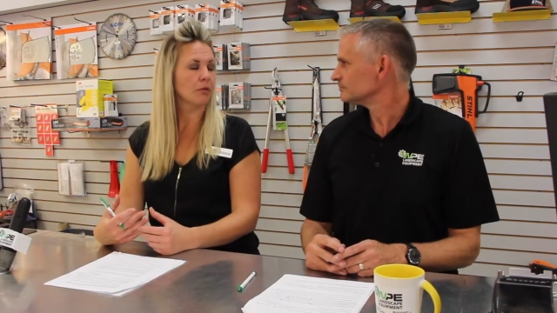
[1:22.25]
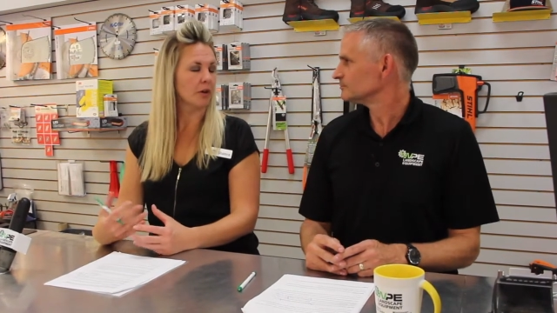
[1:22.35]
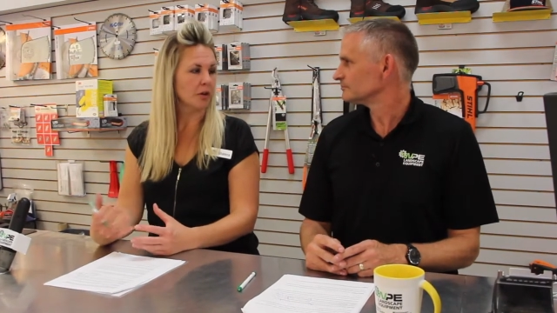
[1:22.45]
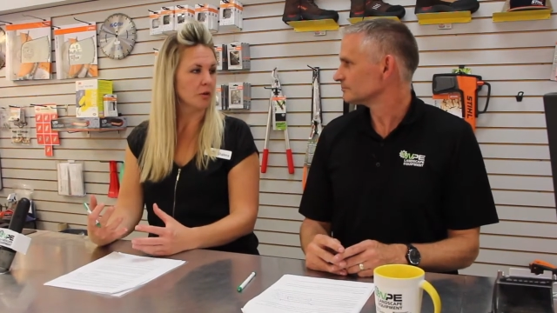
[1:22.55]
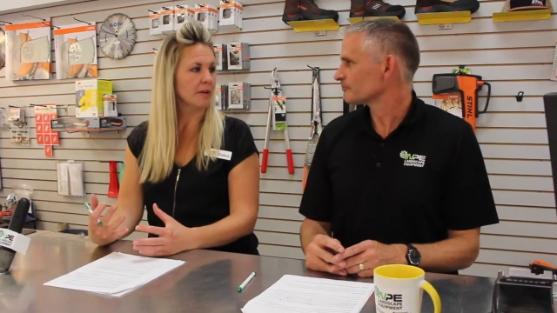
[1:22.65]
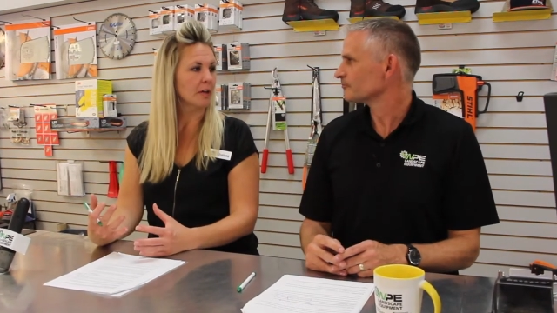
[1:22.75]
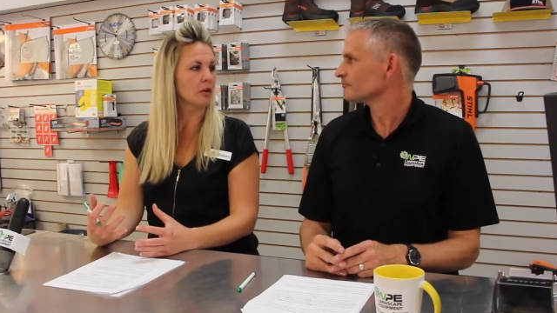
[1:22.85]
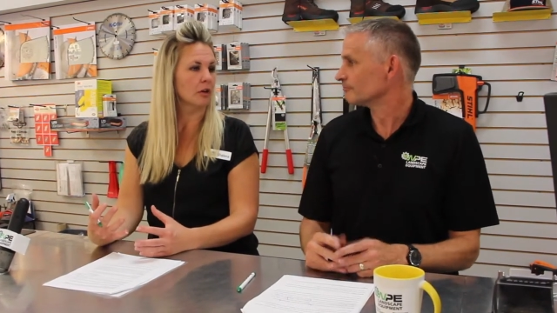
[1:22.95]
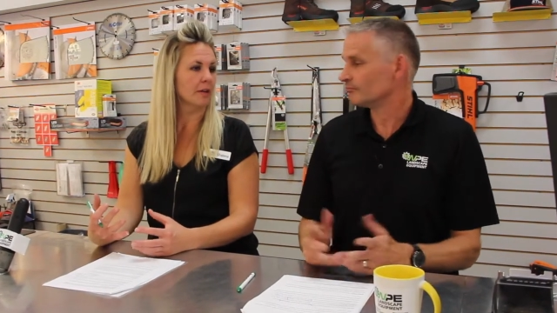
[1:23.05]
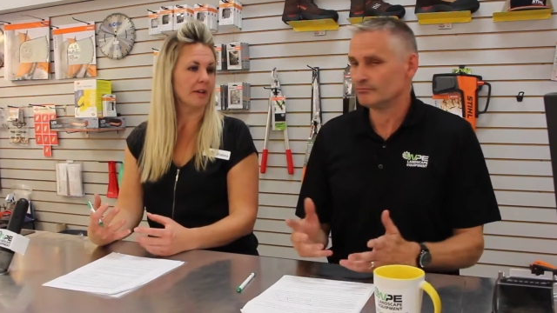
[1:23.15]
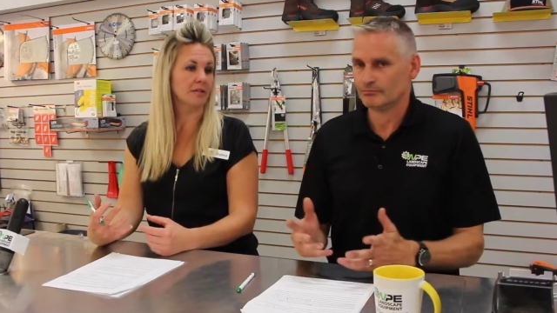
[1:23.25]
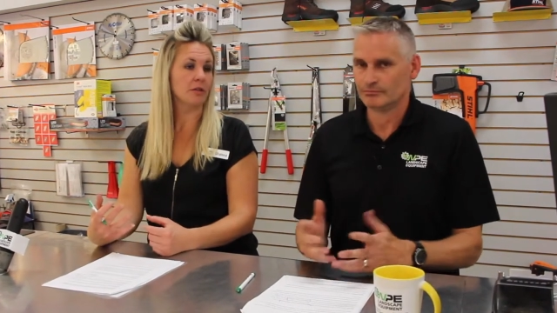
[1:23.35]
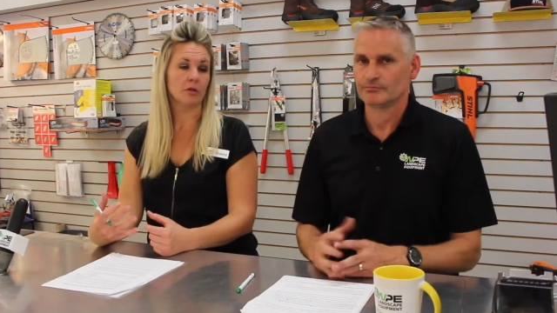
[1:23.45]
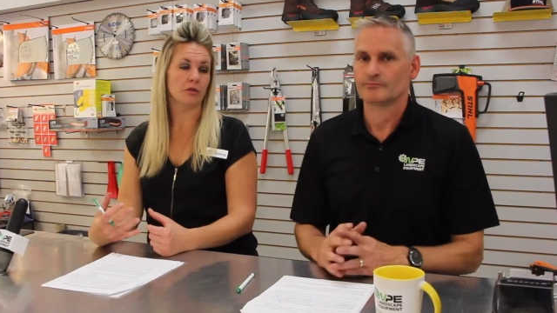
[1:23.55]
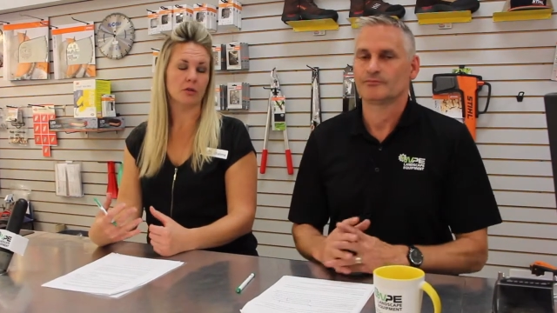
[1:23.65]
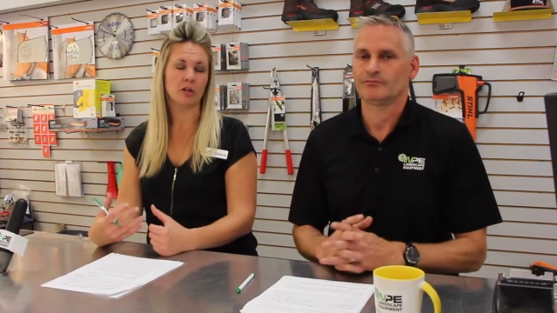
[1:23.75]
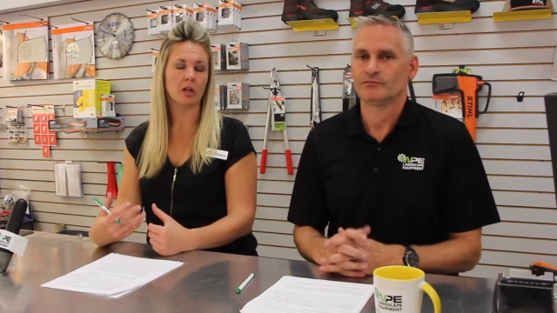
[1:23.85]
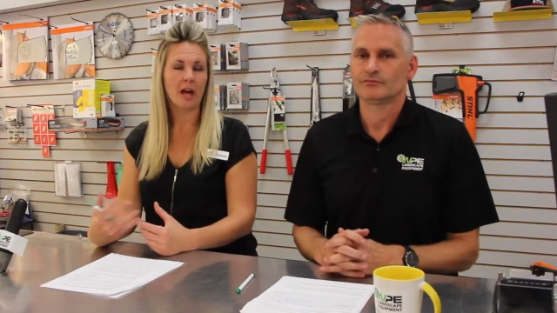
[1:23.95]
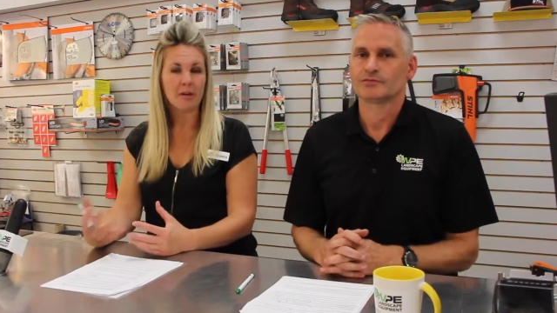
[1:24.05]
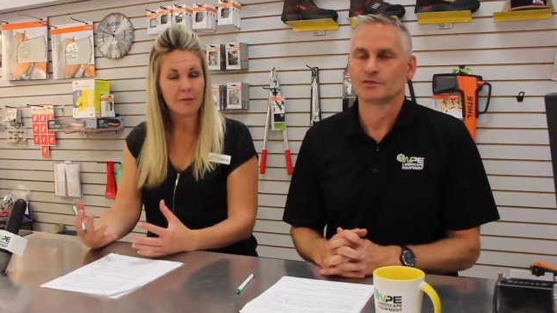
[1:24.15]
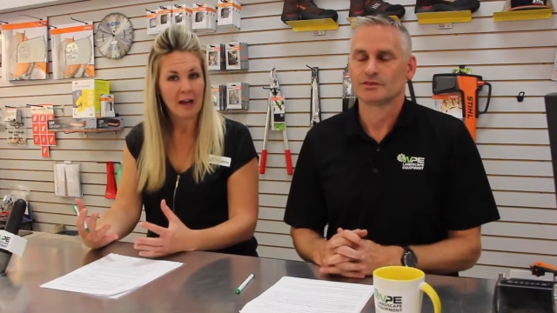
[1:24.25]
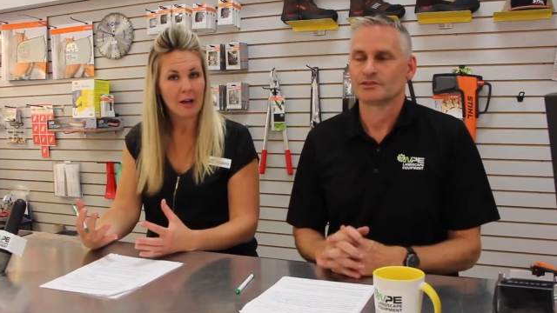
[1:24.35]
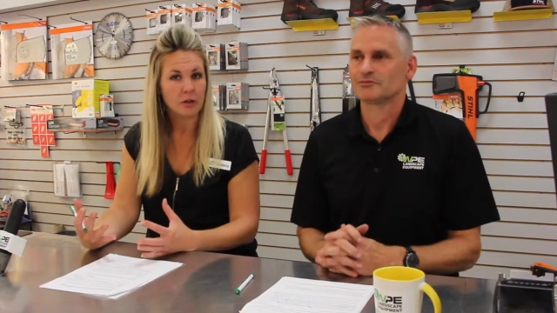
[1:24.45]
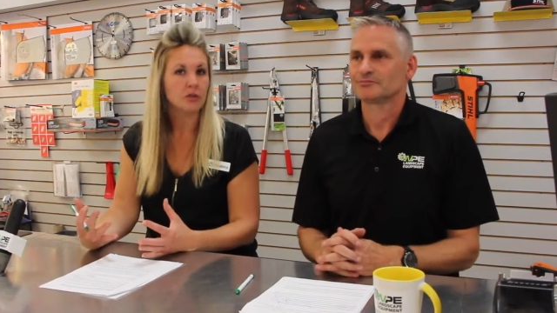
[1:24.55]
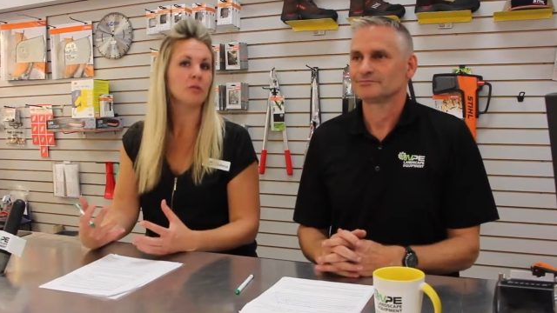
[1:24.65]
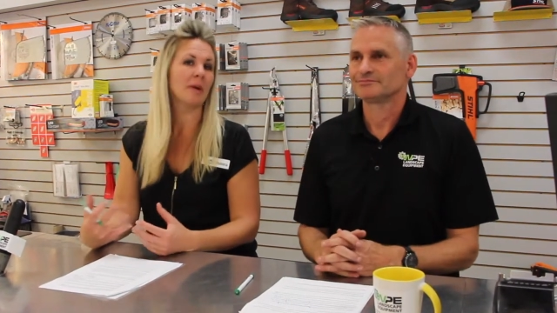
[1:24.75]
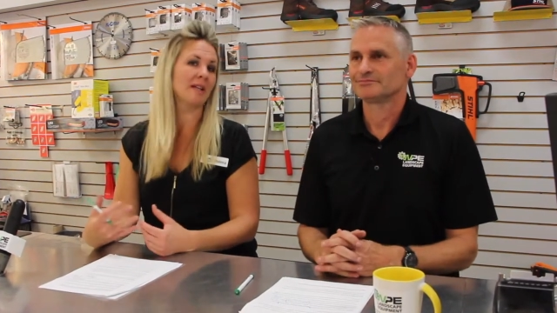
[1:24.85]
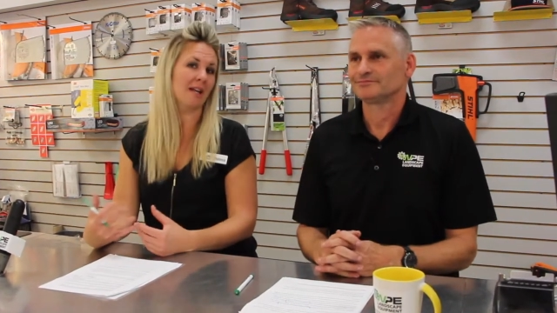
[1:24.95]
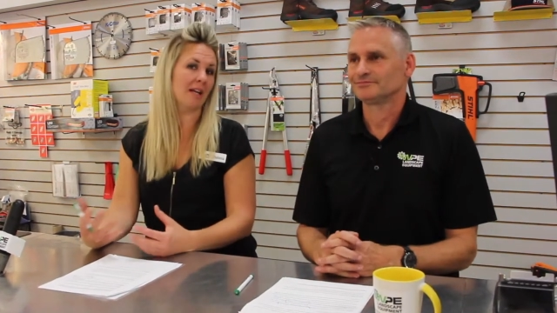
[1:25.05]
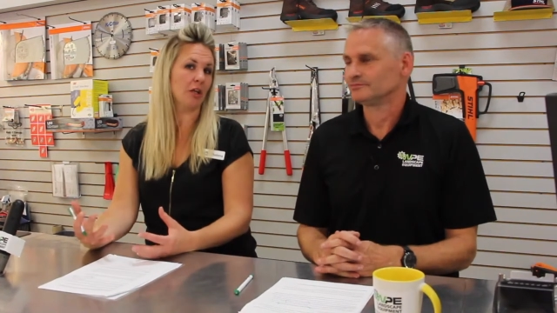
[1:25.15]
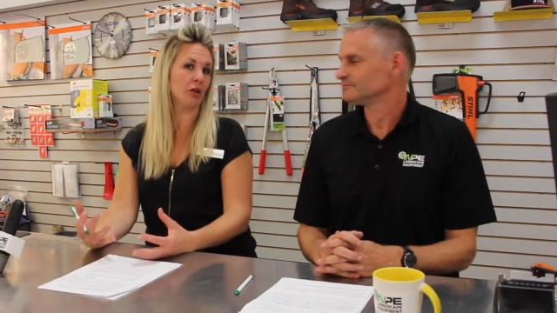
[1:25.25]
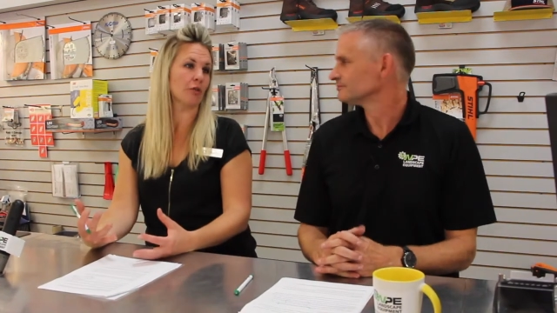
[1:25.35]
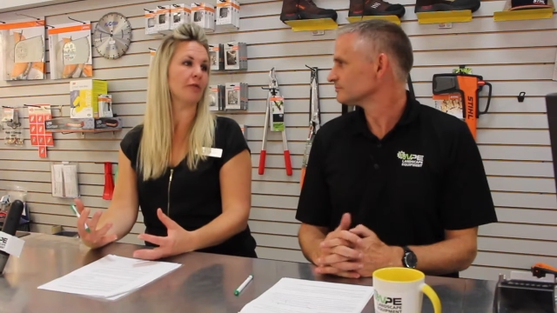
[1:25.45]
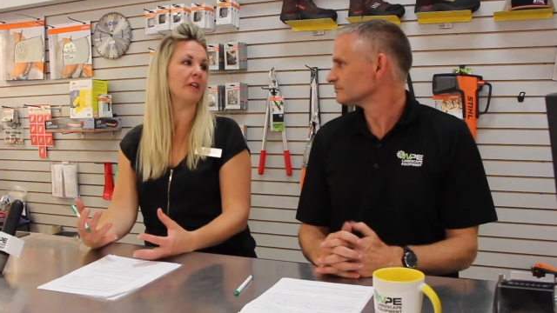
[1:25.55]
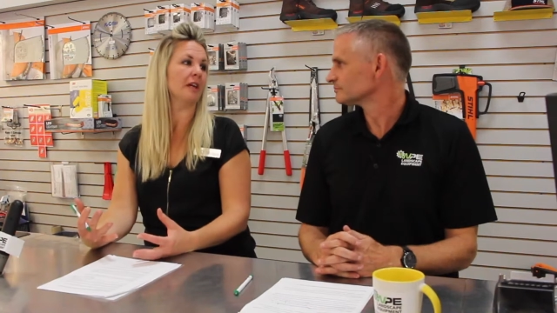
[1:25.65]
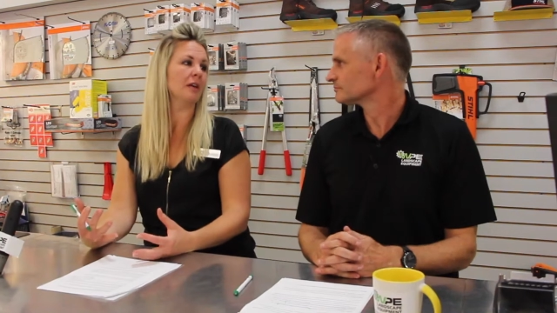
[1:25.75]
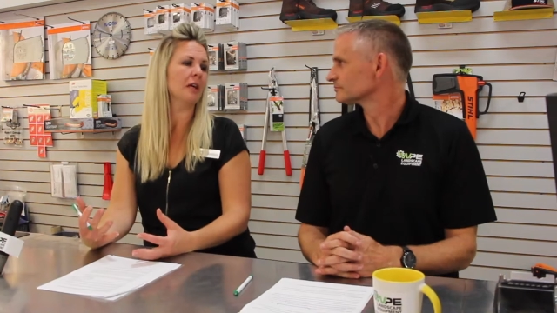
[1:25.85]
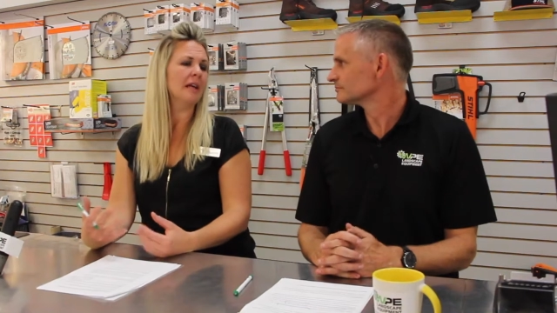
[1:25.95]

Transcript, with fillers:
Speaker 1: for in your vehicle. Mm -hmm. it, mm-hmm. there, there's a lot of value to maintaining your fleet.